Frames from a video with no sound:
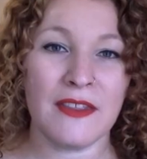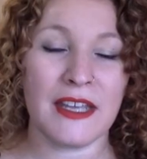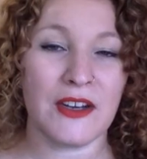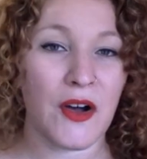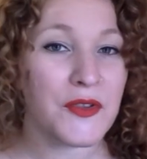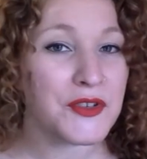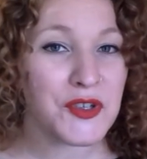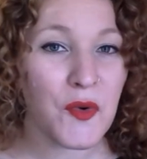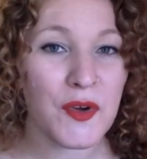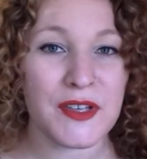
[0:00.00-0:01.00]
They get all their
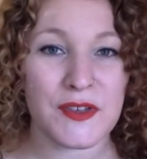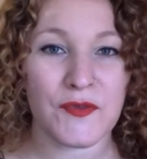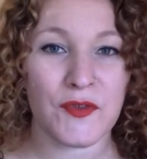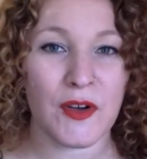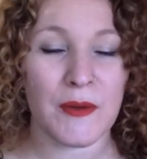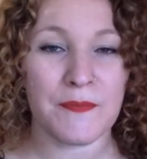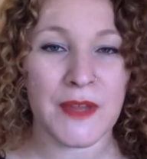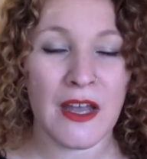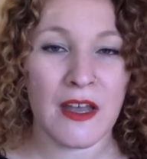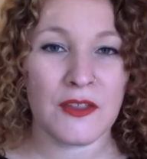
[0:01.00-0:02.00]
toys from
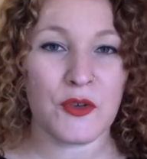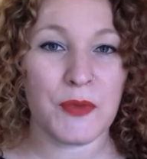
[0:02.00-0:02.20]
their